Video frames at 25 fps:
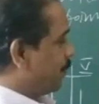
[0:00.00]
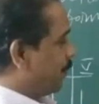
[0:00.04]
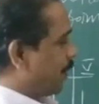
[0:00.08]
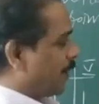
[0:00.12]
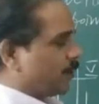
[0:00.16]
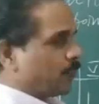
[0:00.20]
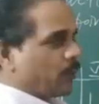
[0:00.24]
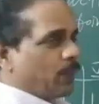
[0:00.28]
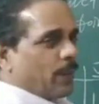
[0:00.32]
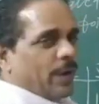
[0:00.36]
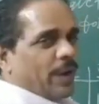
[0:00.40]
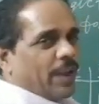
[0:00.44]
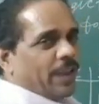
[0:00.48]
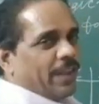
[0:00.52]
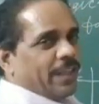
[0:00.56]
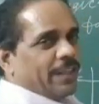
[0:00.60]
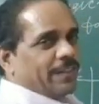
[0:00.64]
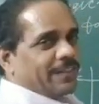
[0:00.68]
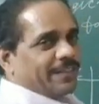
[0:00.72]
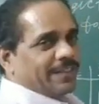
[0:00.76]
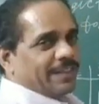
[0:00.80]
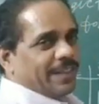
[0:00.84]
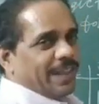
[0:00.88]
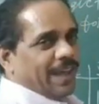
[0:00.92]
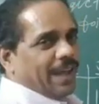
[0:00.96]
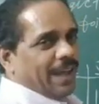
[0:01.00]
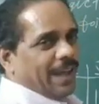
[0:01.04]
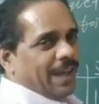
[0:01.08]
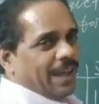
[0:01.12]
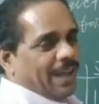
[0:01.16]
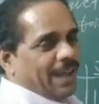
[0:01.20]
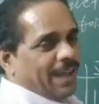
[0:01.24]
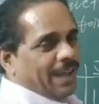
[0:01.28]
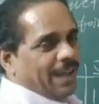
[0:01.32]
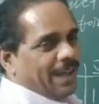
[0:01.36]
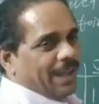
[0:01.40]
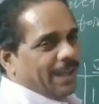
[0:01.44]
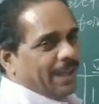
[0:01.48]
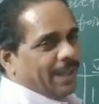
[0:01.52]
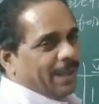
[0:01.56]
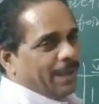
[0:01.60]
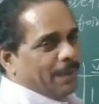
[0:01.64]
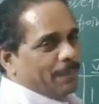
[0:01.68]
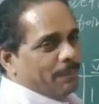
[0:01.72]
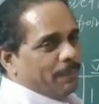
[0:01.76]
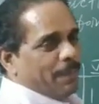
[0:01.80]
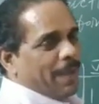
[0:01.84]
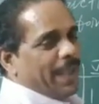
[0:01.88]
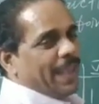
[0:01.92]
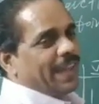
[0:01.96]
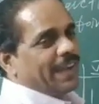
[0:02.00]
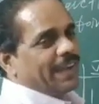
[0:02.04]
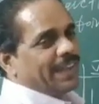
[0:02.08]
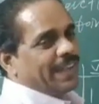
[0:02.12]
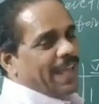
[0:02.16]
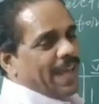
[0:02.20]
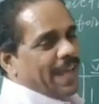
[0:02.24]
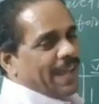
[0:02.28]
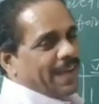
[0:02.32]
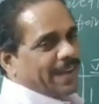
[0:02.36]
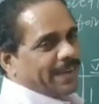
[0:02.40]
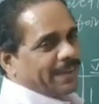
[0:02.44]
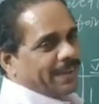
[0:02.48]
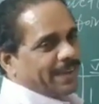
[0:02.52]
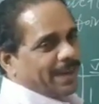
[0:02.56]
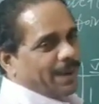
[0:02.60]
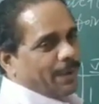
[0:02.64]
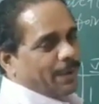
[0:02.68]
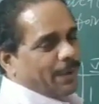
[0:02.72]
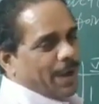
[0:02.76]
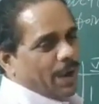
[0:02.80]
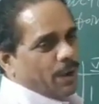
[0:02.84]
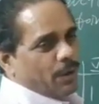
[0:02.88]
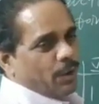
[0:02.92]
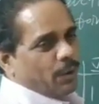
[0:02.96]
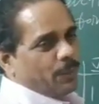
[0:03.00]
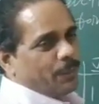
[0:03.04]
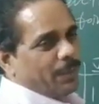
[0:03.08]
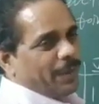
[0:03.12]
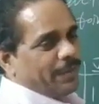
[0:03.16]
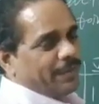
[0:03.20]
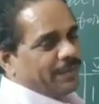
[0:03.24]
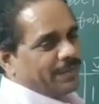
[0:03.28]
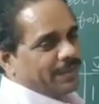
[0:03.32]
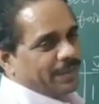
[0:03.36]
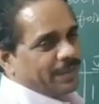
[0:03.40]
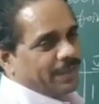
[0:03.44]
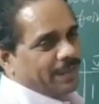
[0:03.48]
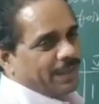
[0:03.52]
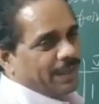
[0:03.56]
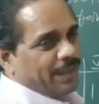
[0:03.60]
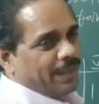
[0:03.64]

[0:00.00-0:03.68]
Prospero is the main character around which